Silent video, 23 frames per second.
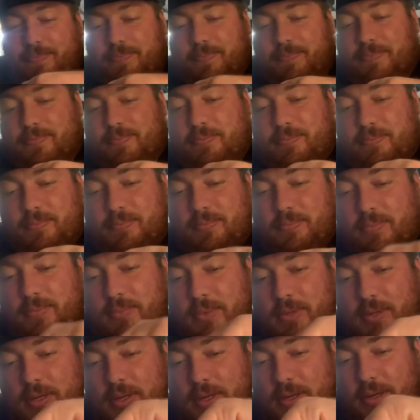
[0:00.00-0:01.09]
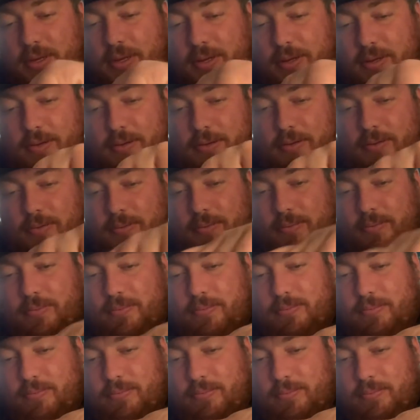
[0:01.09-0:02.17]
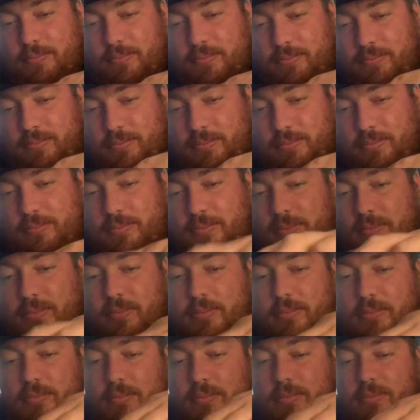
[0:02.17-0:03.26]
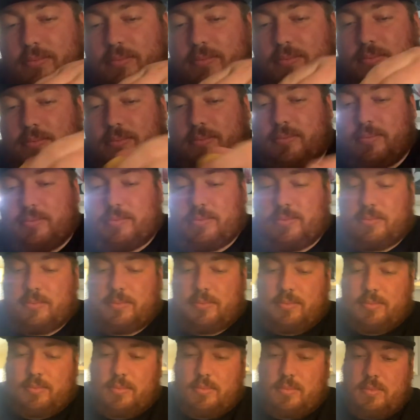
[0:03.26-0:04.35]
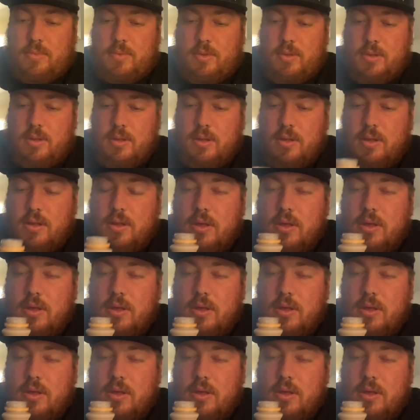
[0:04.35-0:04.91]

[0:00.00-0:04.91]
Nothing is said.